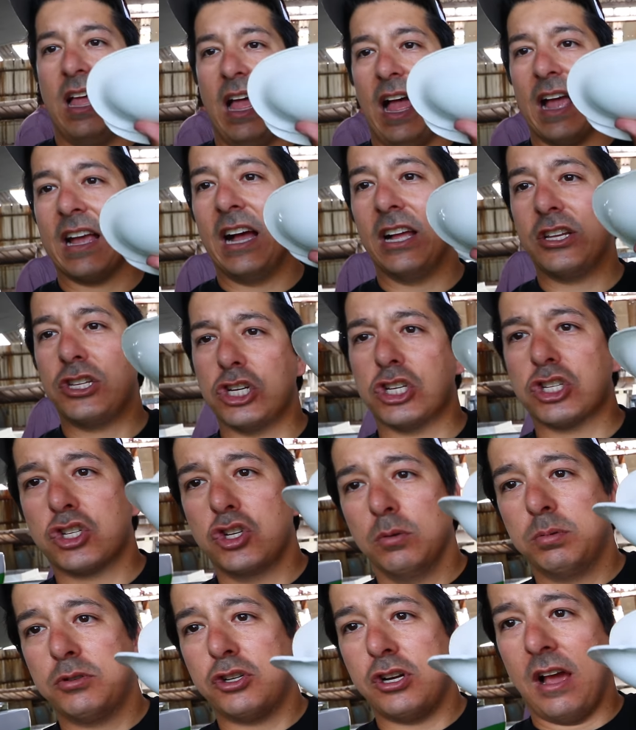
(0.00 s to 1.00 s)
I got your
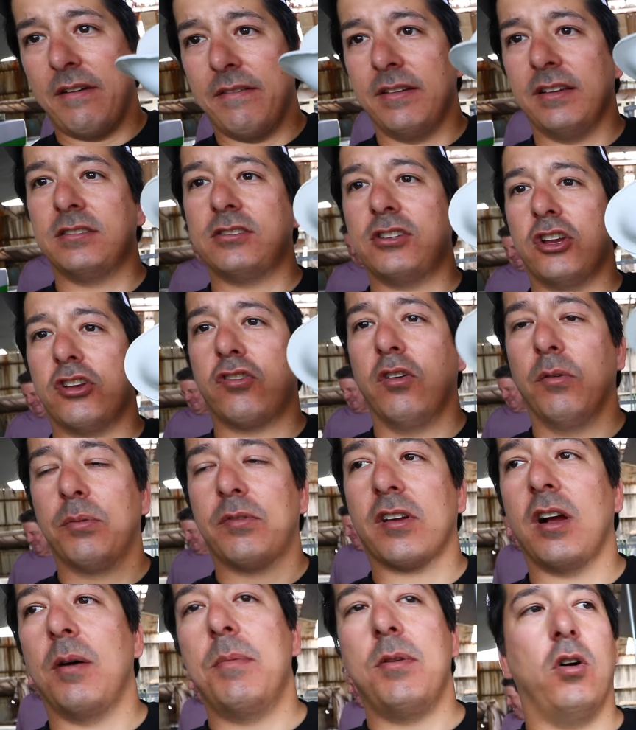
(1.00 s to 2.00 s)
scoops, Travis. Your
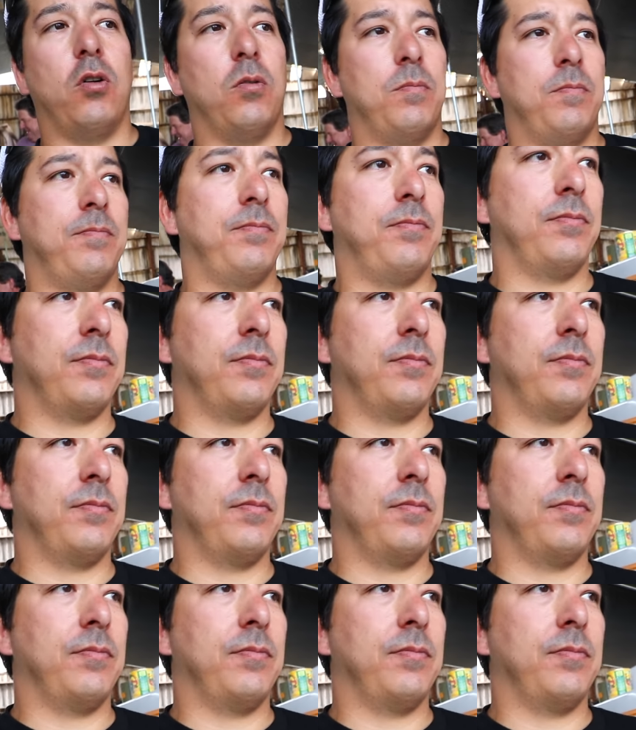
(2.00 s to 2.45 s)
scoops are coming home.